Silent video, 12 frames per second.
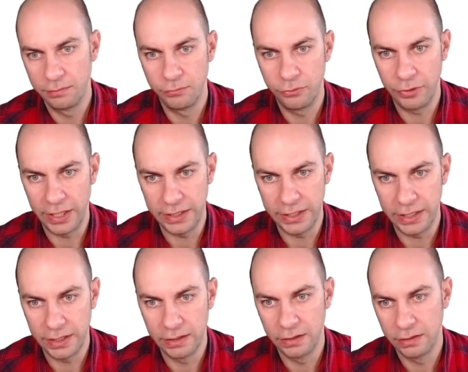
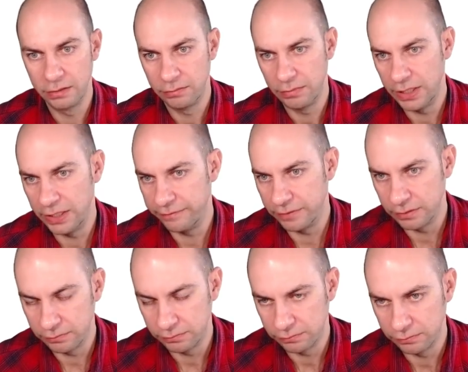breaking even,
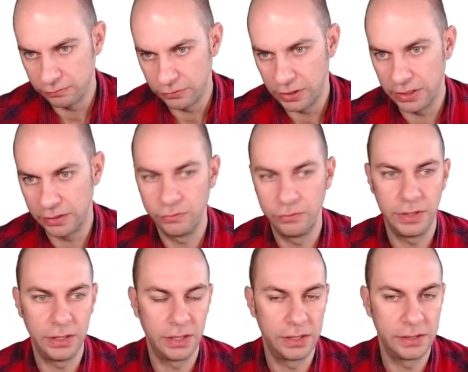right?
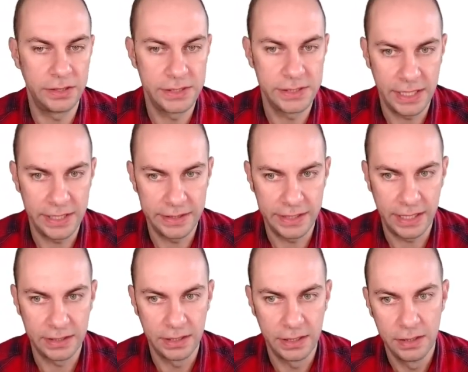We understand that.
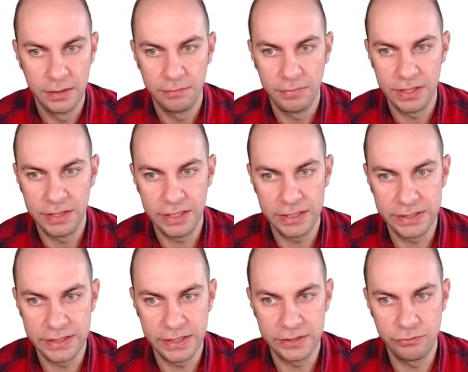But
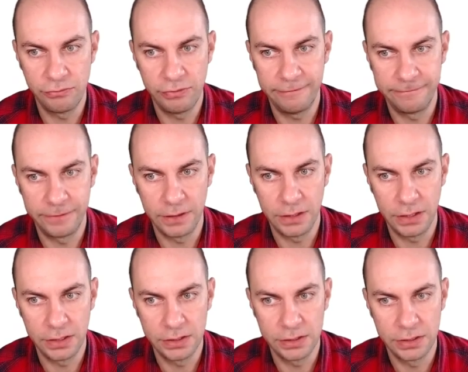this is
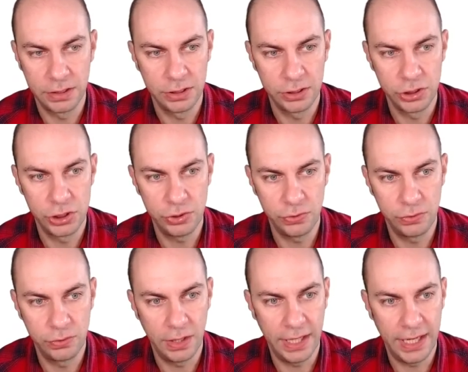referred
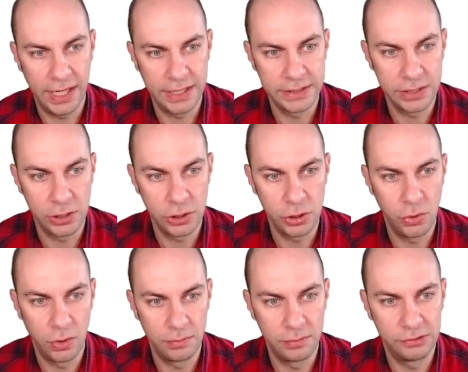to as
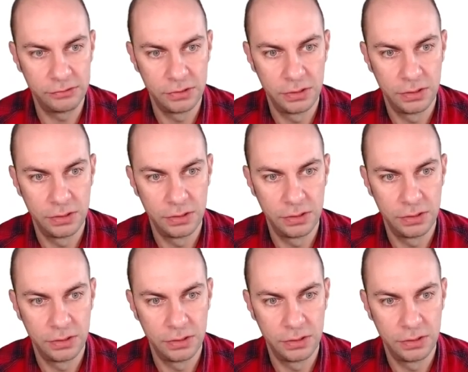normal